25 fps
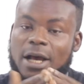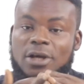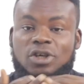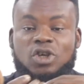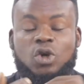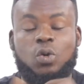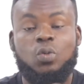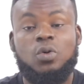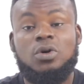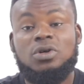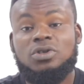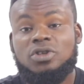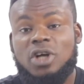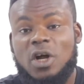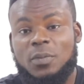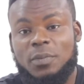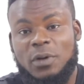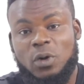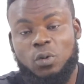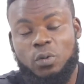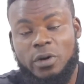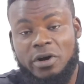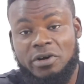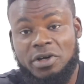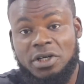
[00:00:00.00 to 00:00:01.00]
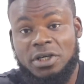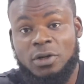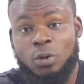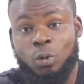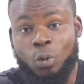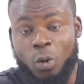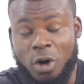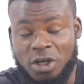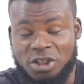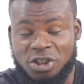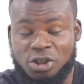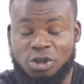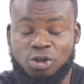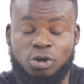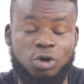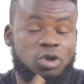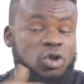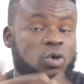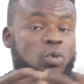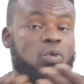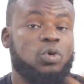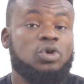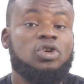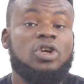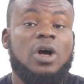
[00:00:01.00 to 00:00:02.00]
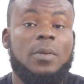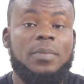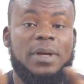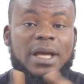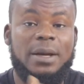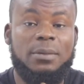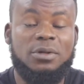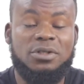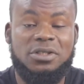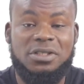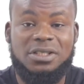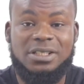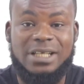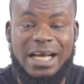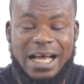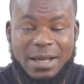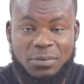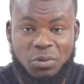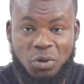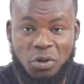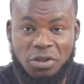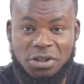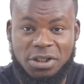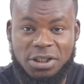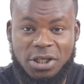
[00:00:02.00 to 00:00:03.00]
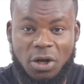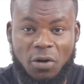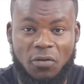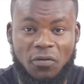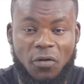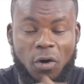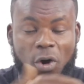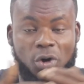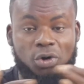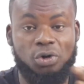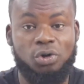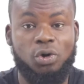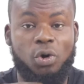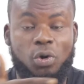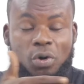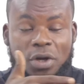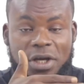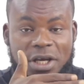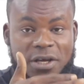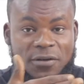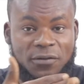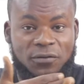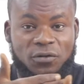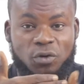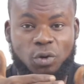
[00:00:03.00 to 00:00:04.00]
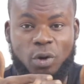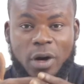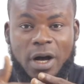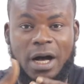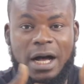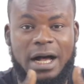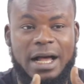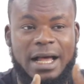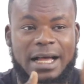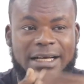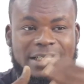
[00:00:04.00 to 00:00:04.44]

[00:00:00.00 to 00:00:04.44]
You will not be wearing a watch, so you would not be able to time yourself or know if you are